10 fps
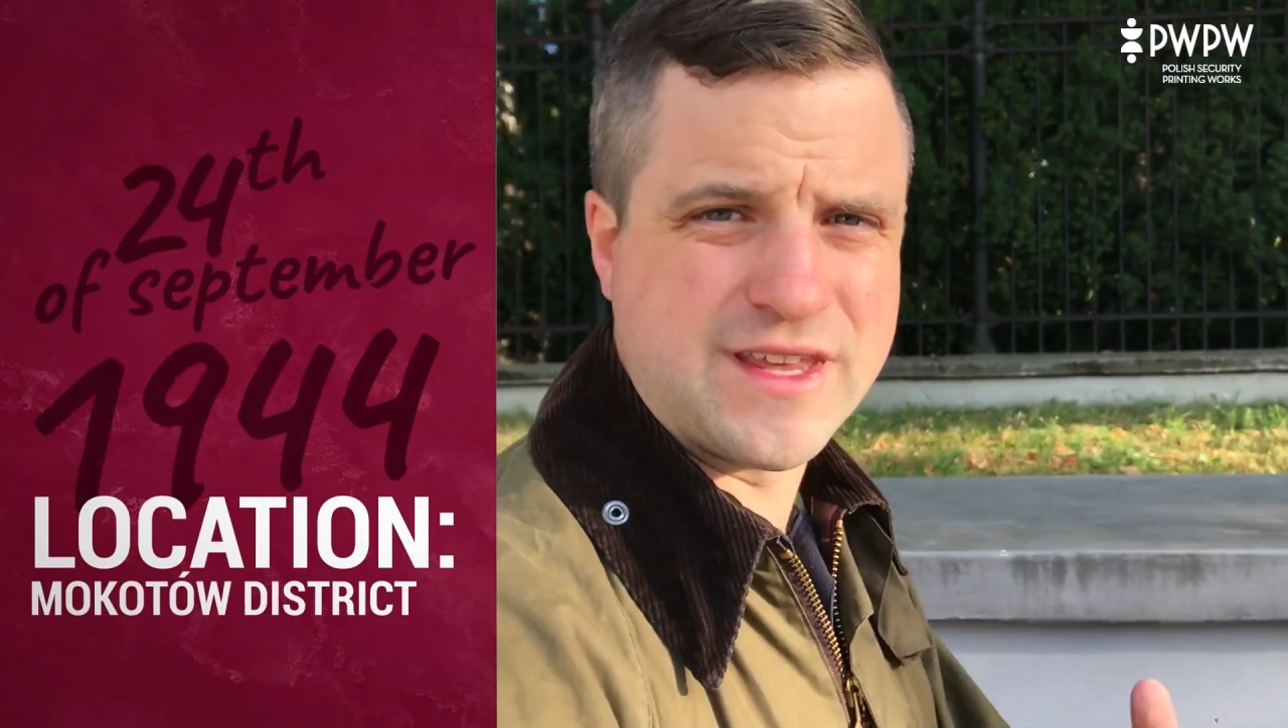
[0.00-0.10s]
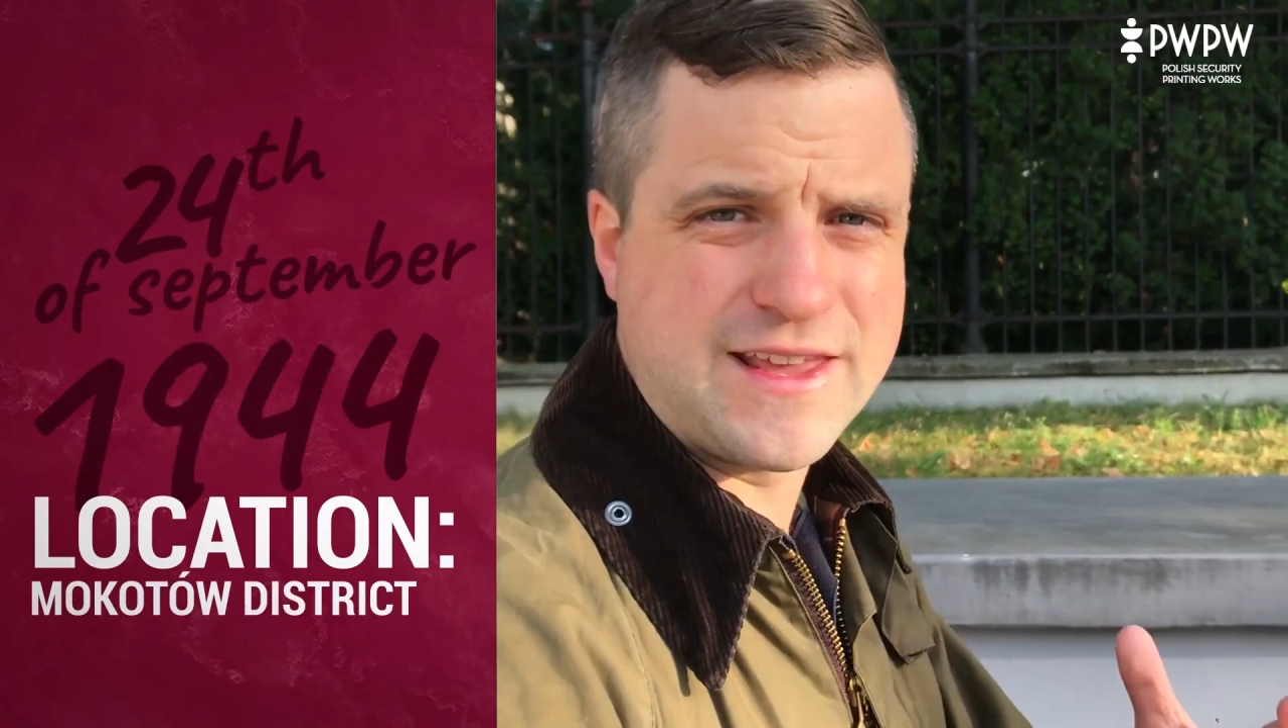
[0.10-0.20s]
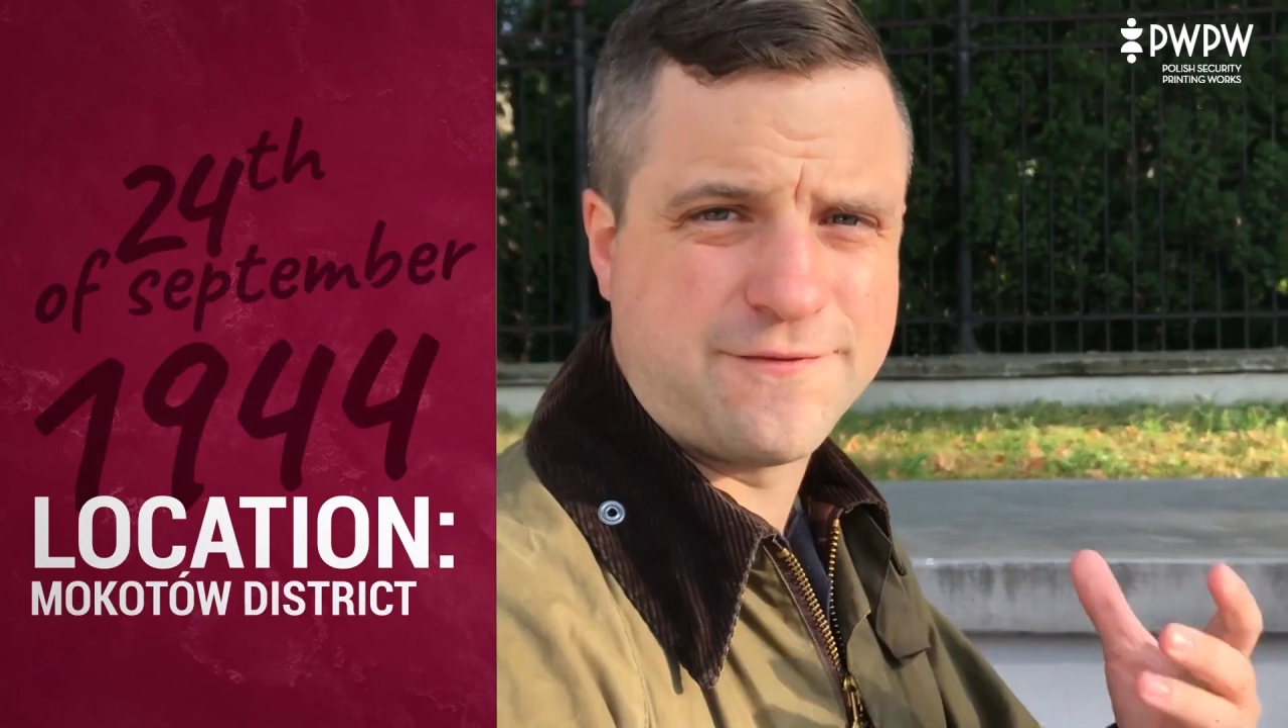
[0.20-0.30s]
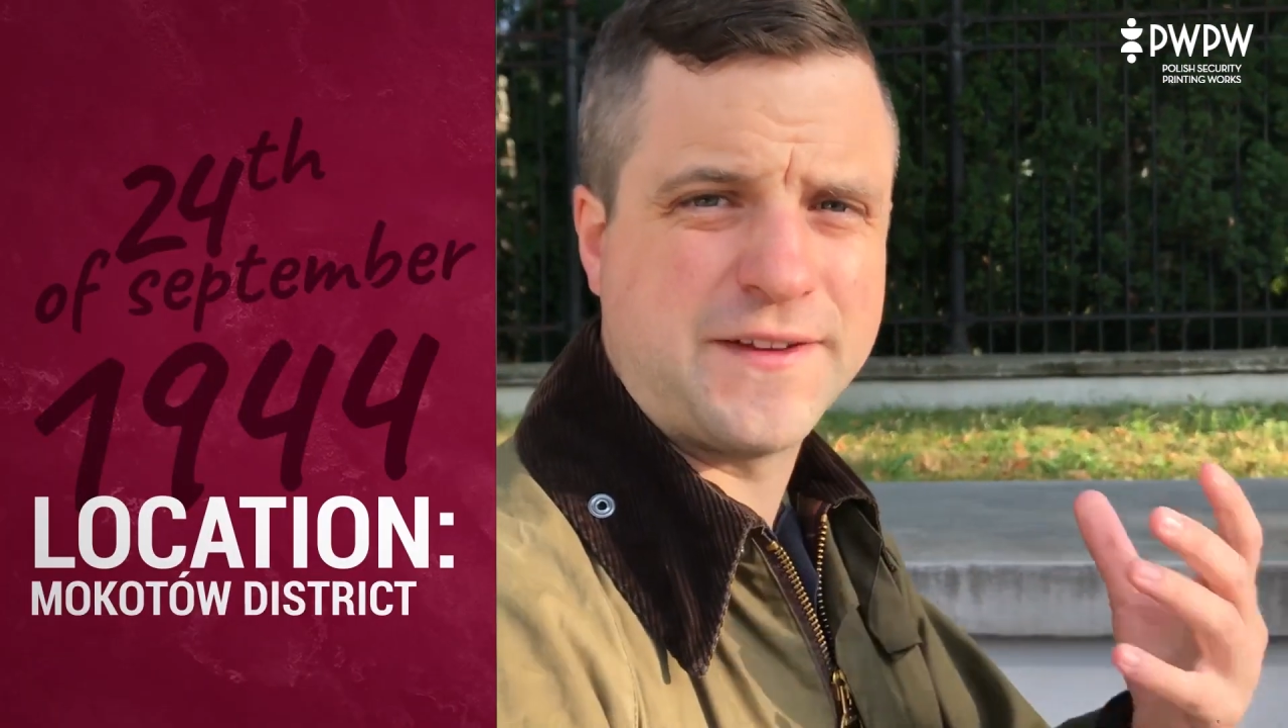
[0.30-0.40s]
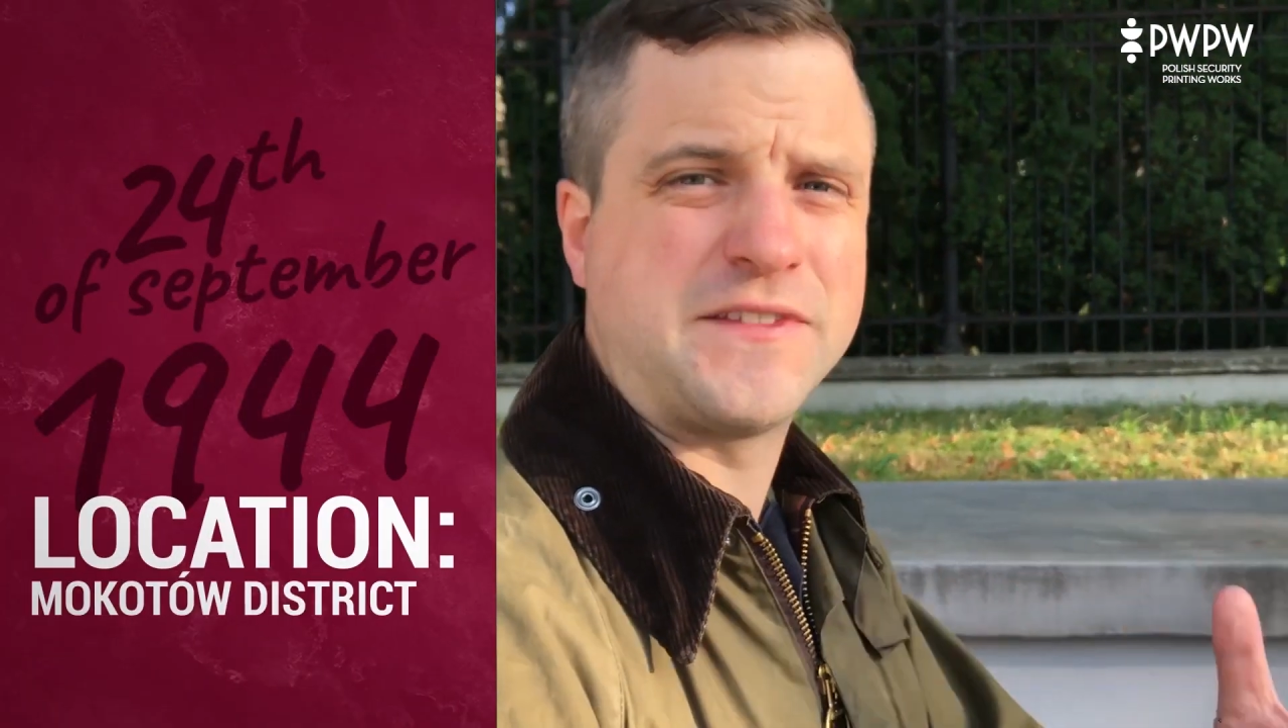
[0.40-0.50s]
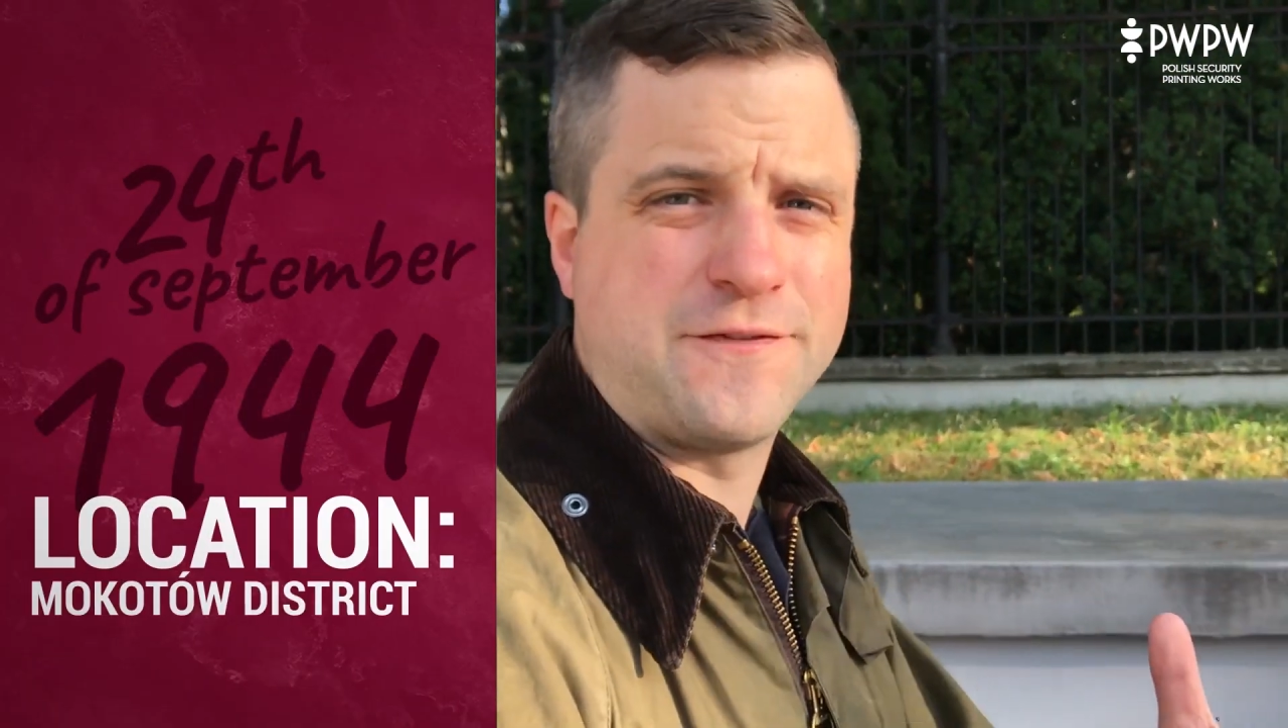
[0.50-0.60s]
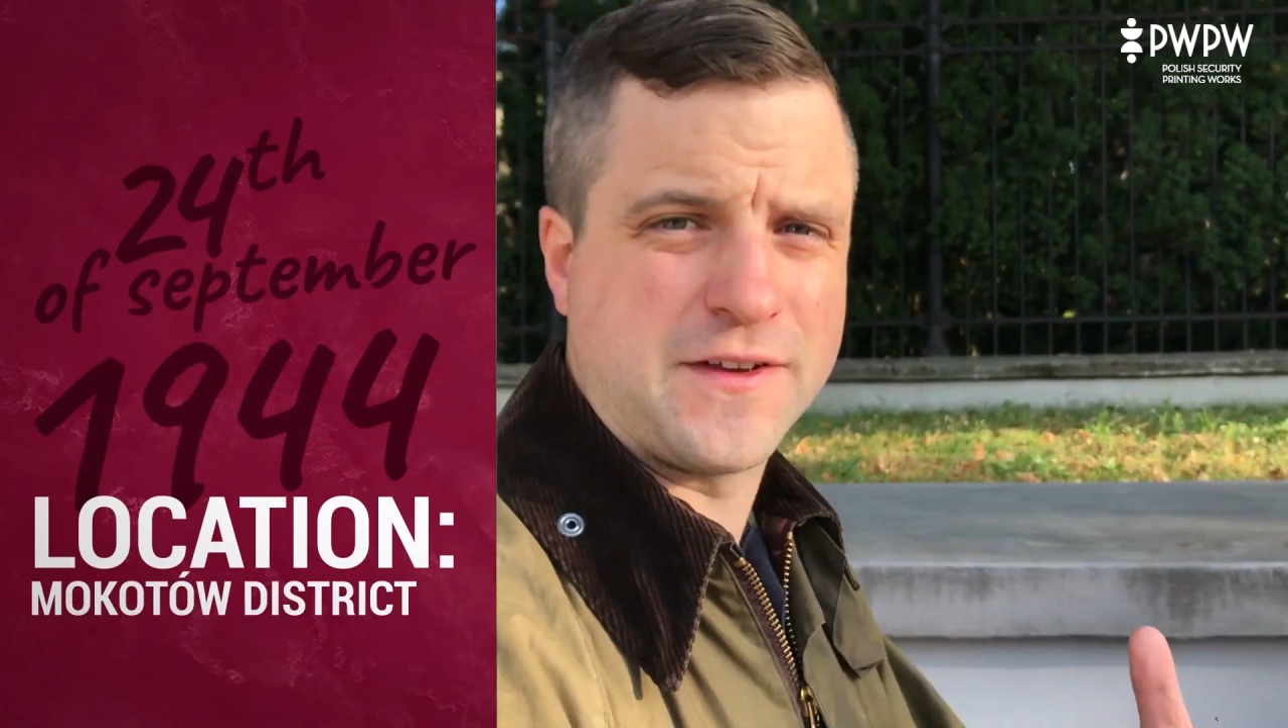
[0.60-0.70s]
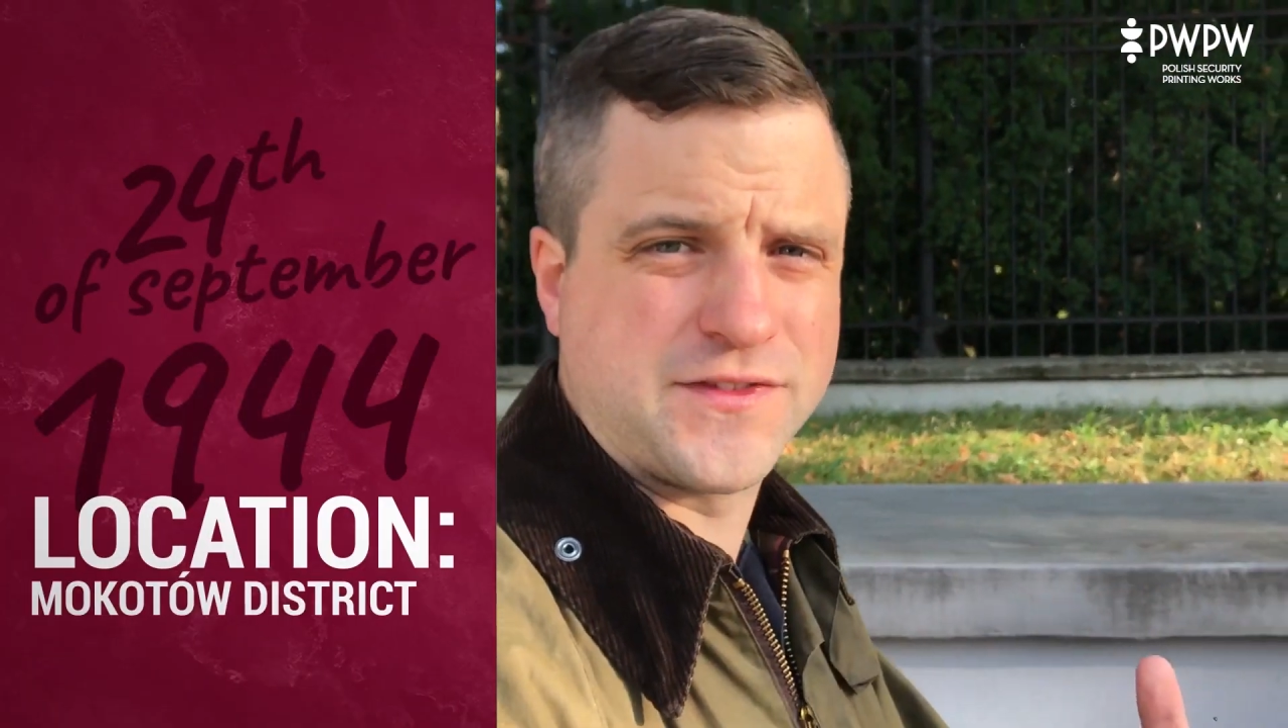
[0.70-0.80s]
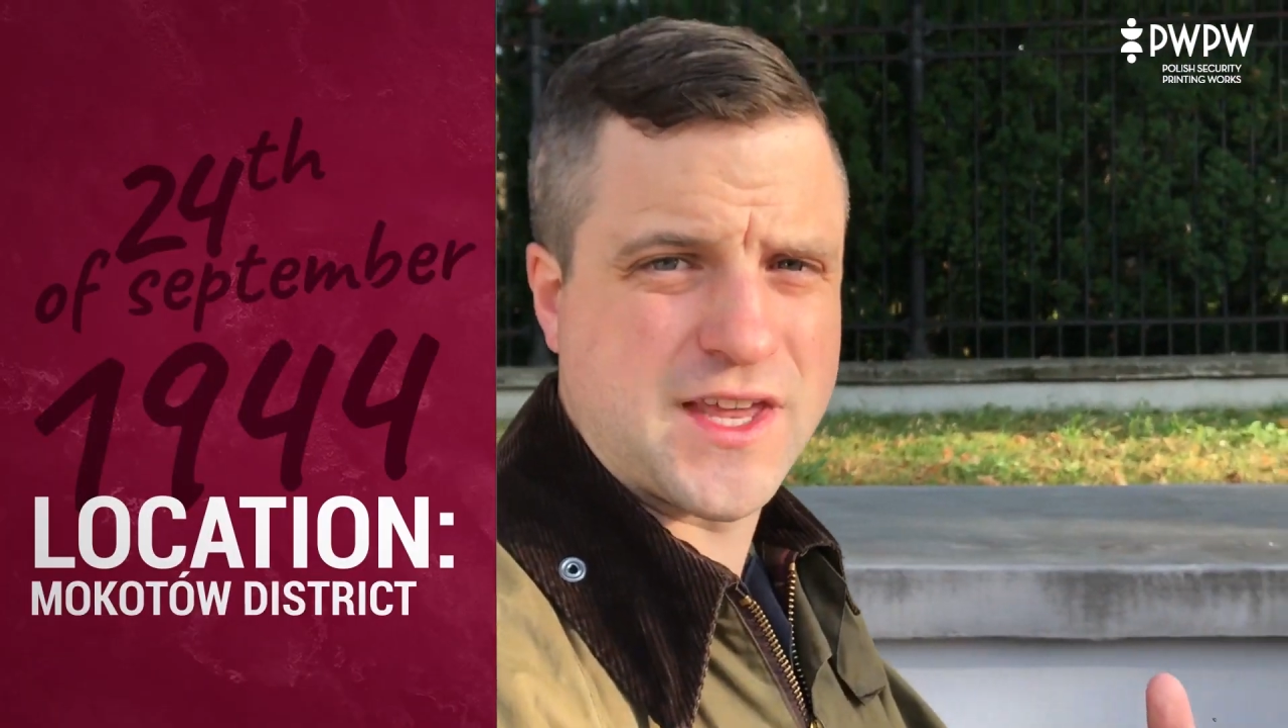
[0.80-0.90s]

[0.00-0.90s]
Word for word: the 55th